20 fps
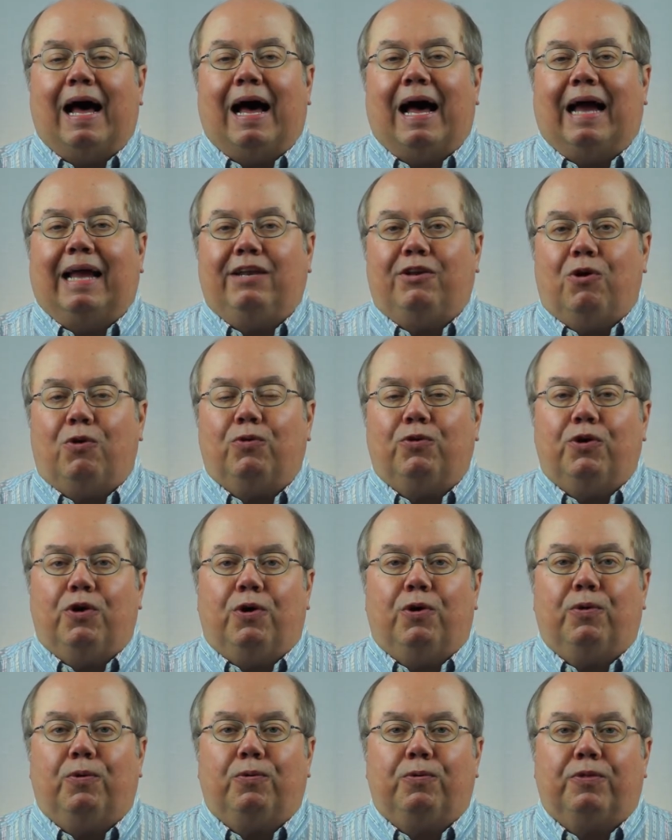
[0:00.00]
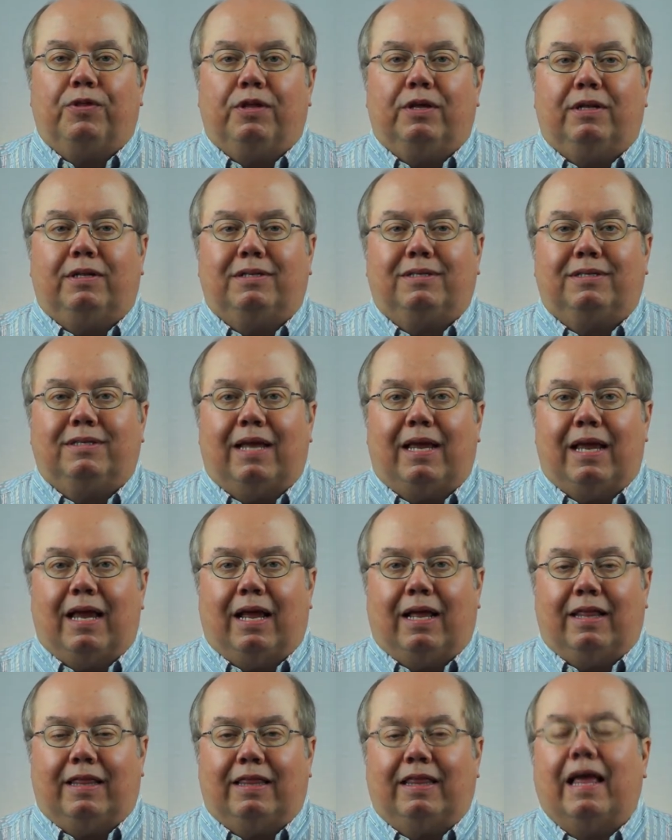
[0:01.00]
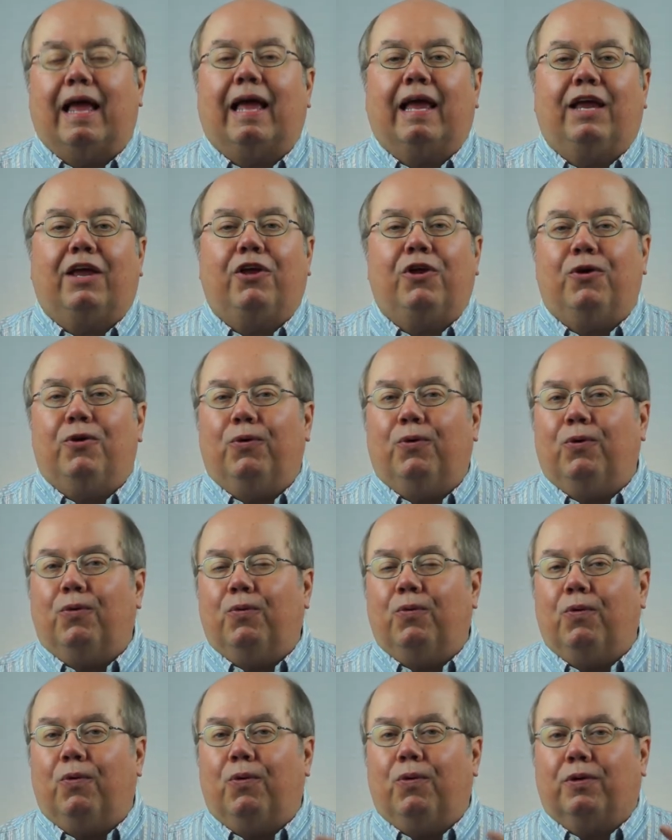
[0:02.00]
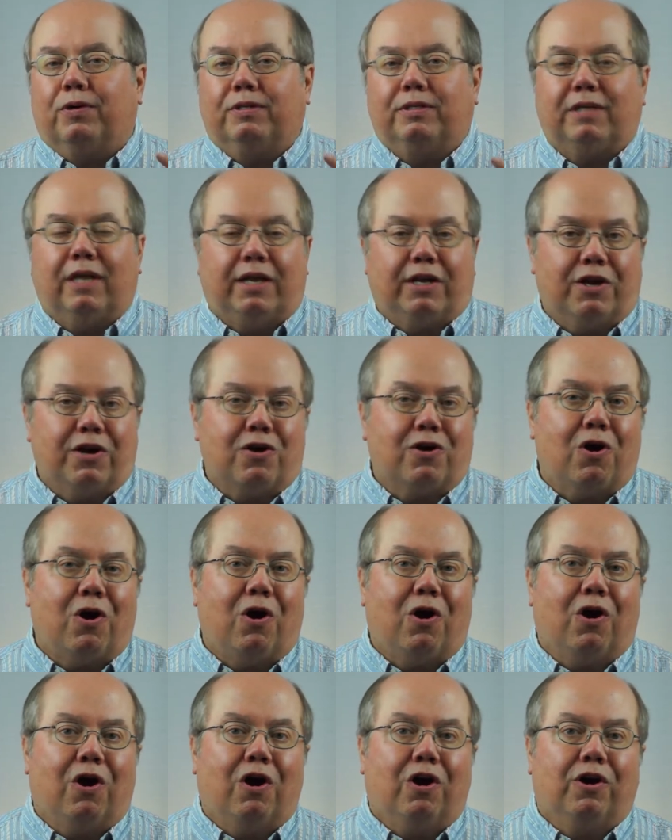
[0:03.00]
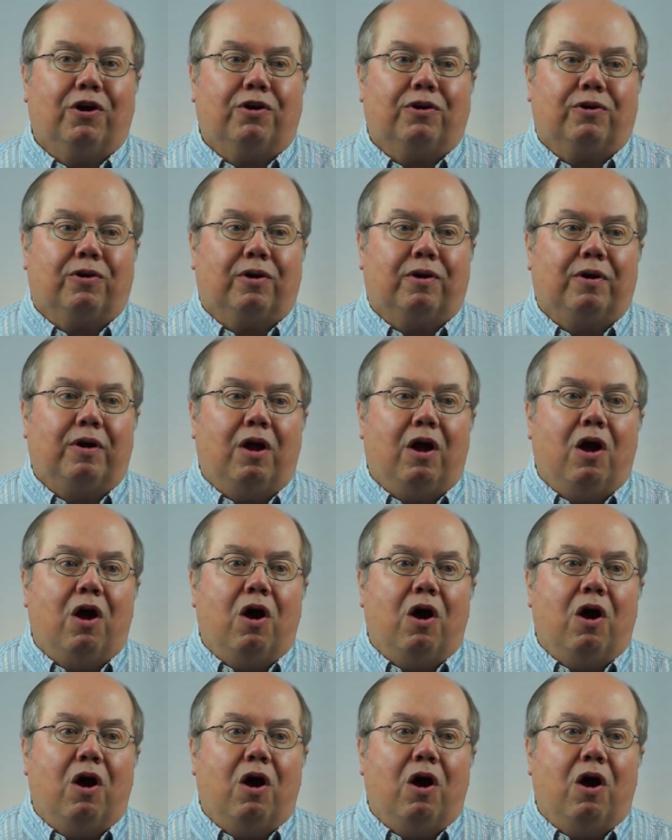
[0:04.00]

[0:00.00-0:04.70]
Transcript: I don't know that saying thank you or sending a card or